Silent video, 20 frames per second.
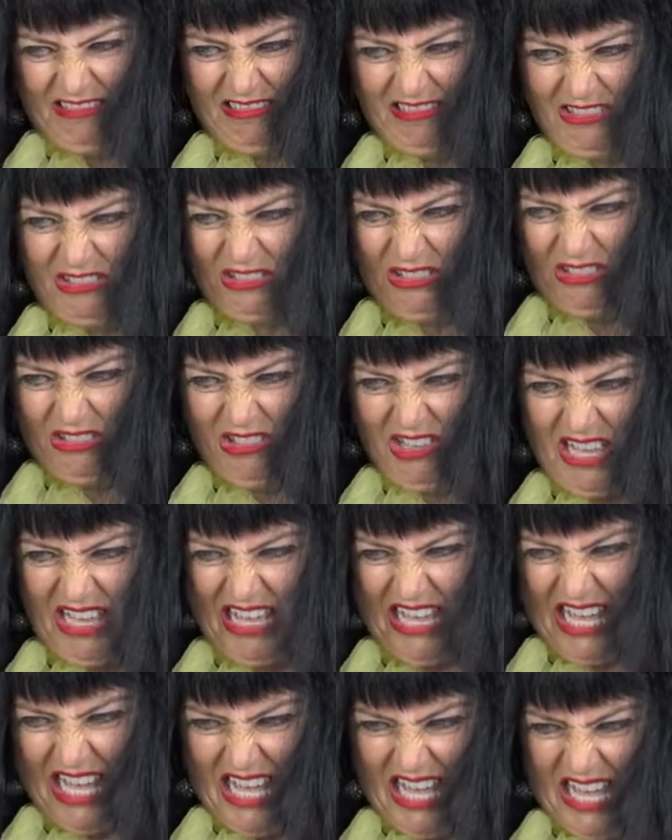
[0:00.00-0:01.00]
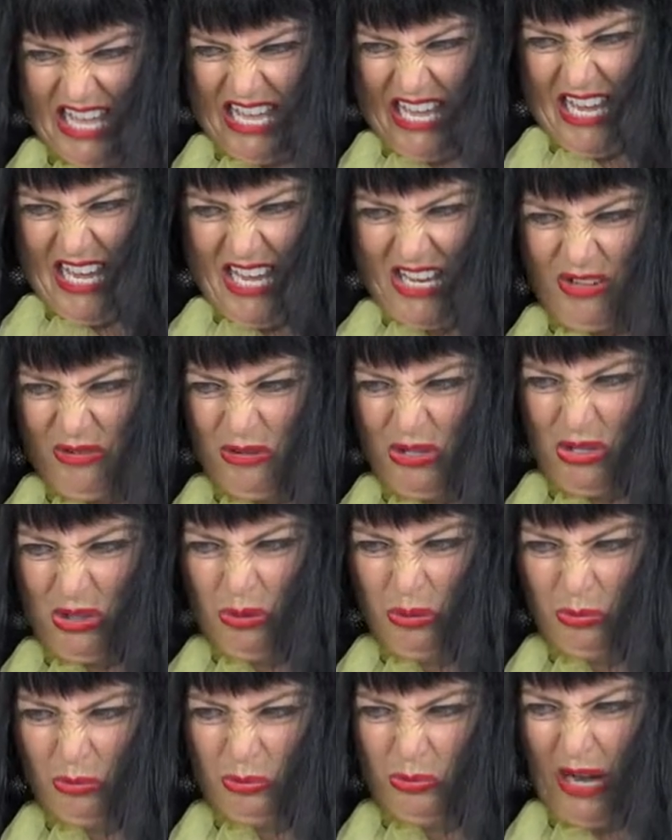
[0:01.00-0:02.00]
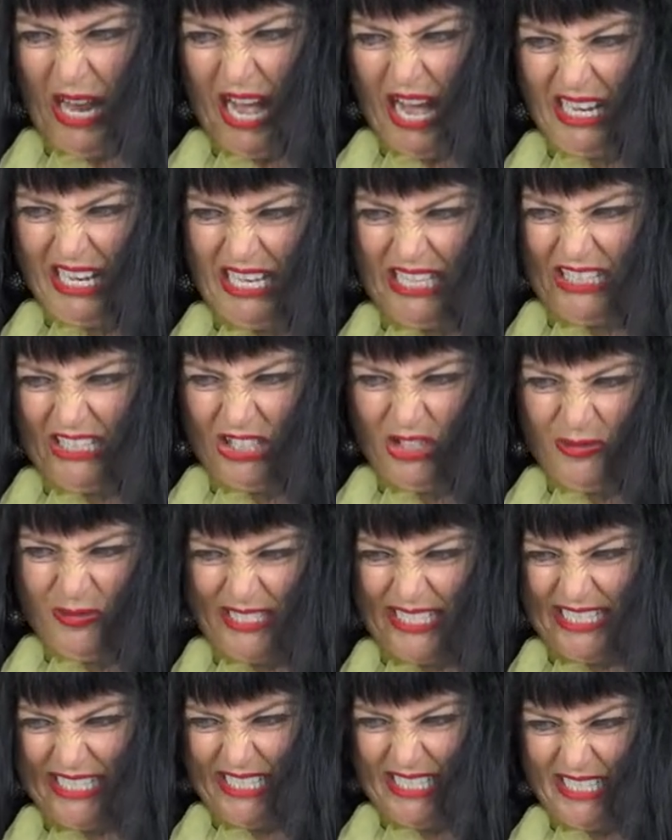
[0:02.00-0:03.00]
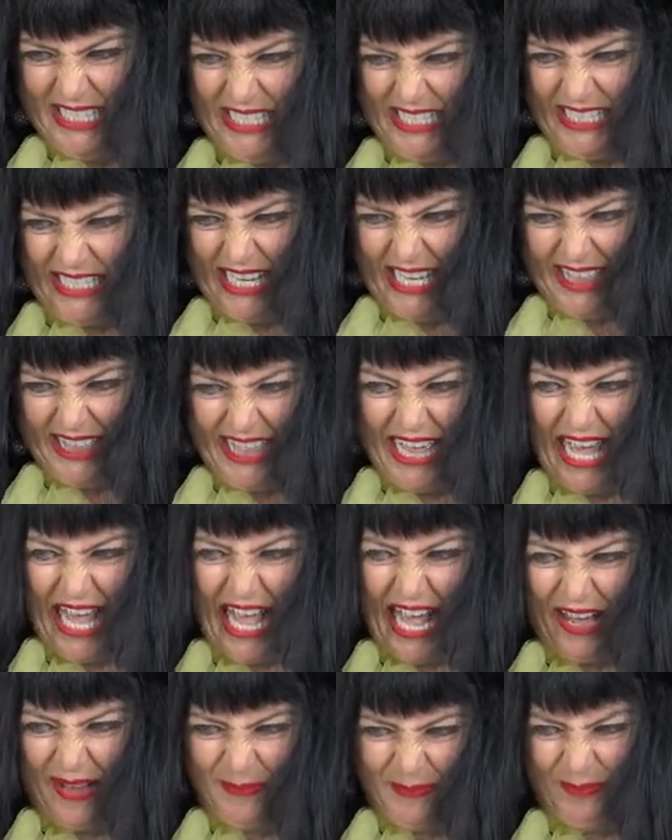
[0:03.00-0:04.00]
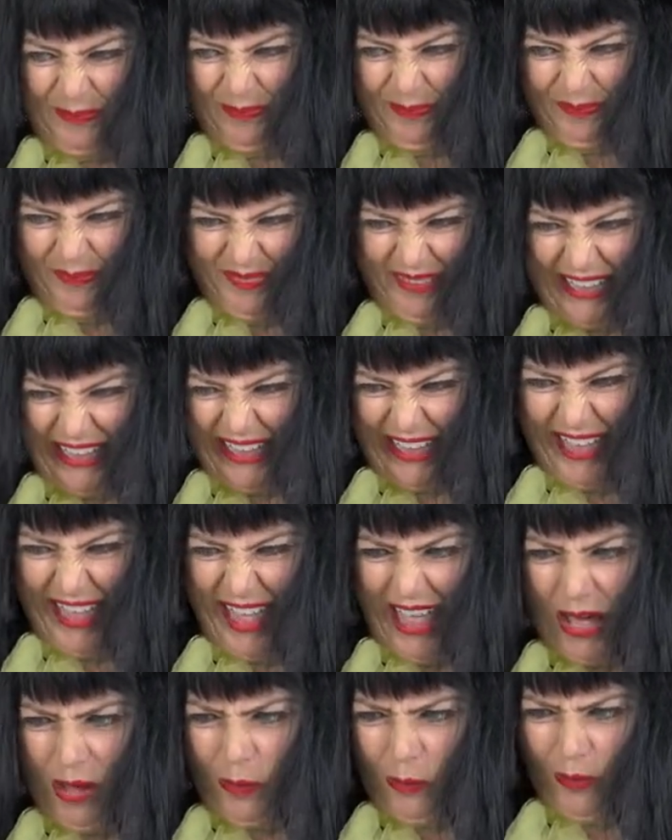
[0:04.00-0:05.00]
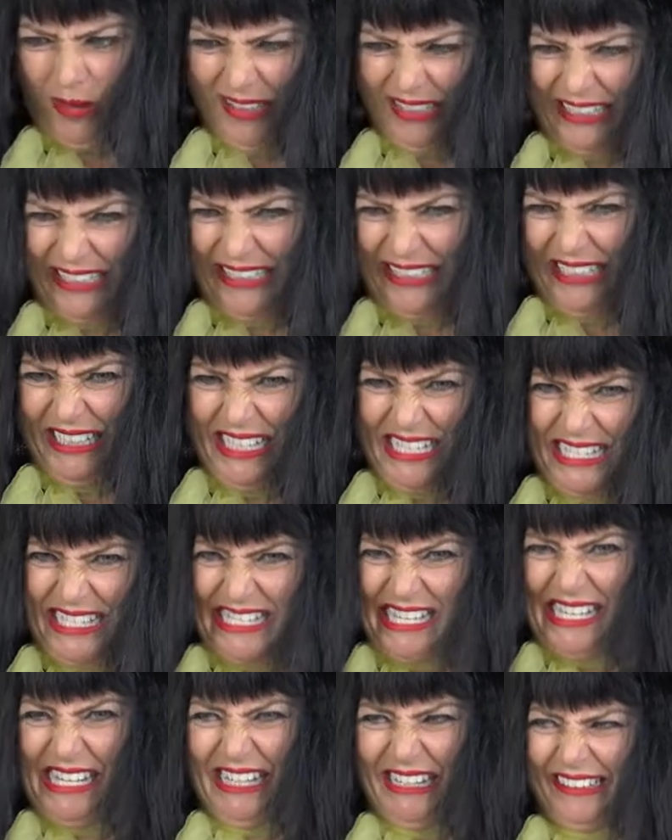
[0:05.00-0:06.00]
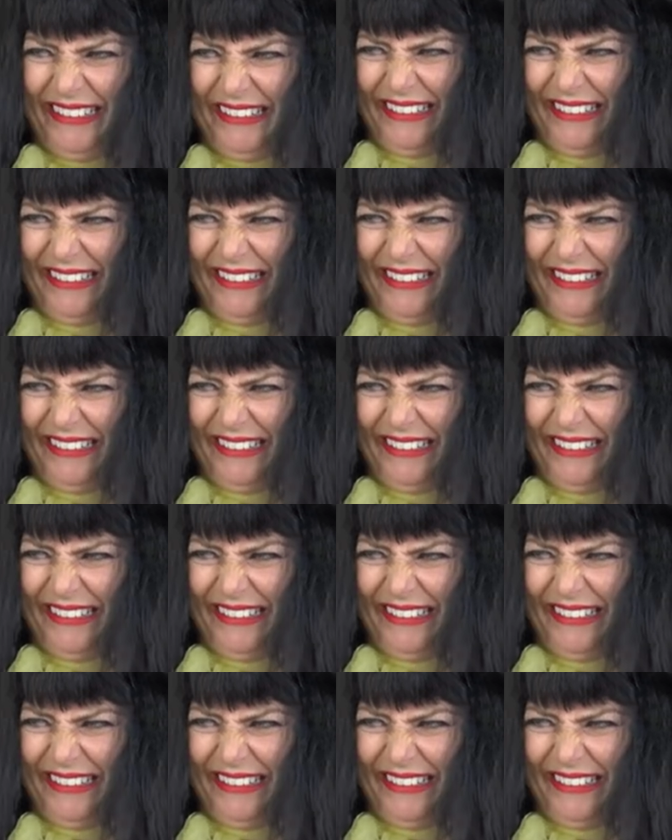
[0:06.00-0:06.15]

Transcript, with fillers: Oh. And you rat it and you tease it like that. Ow. Easy.